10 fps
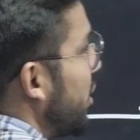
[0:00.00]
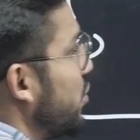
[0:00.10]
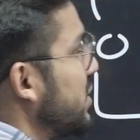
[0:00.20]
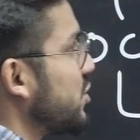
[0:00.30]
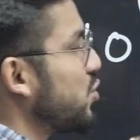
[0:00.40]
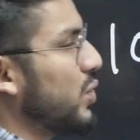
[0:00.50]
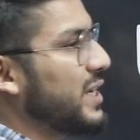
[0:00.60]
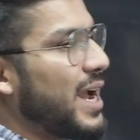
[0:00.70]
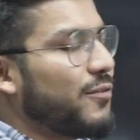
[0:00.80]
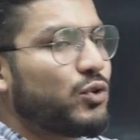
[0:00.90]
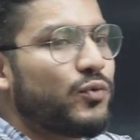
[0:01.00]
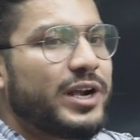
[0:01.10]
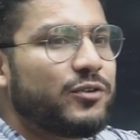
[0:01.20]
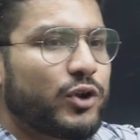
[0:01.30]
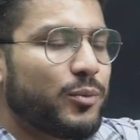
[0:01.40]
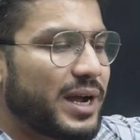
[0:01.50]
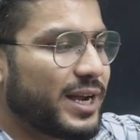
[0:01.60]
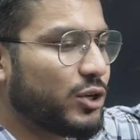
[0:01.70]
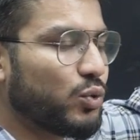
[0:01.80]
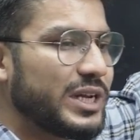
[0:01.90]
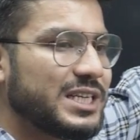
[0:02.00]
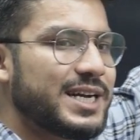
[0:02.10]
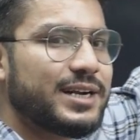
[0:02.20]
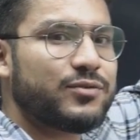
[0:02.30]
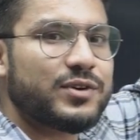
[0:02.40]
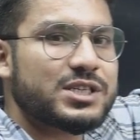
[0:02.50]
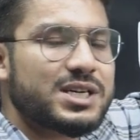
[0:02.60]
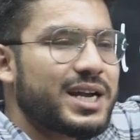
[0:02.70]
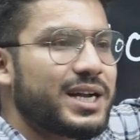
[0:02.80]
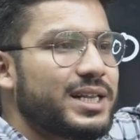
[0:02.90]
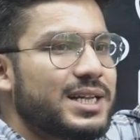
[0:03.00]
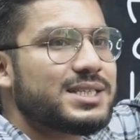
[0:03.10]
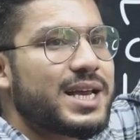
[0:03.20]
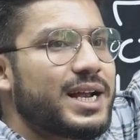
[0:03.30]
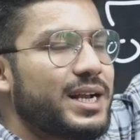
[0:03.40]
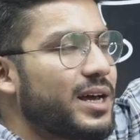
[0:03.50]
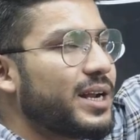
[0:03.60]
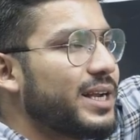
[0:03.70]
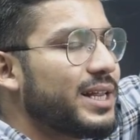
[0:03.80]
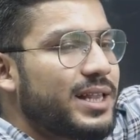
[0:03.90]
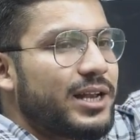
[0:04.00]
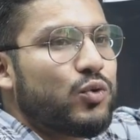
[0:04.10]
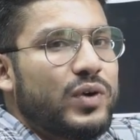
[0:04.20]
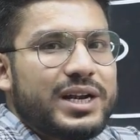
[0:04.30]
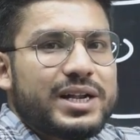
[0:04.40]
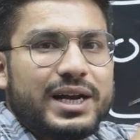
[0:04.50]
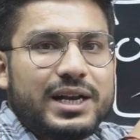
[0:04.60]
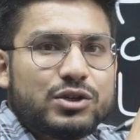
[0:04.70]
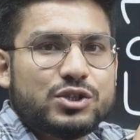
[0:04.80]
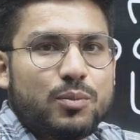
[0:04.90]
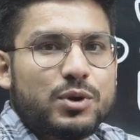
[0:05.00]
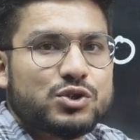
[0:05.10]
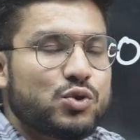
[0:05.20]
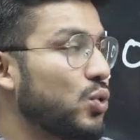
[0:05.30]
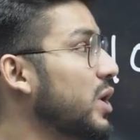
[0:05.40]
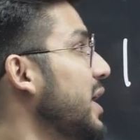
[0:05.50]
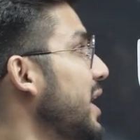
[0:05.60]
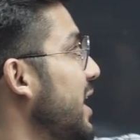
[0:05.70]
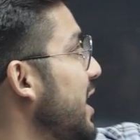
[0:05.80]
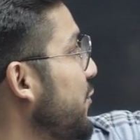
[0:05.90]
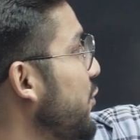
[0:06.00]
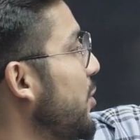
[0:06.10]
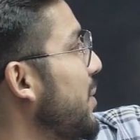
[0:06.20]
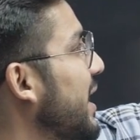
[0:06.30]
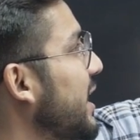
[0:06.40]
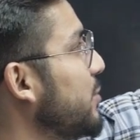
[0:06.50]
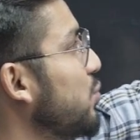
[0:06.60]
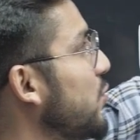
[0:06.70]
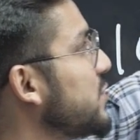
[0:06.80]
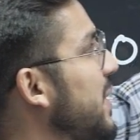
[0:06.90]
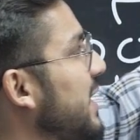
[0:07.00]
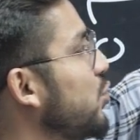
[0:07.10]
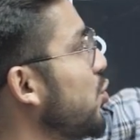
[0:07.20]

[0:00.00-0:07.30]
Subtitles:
you just don't have to wait for your market to reach at first target, then second target, and then you will trail your stop loss. No, if your market moves by 2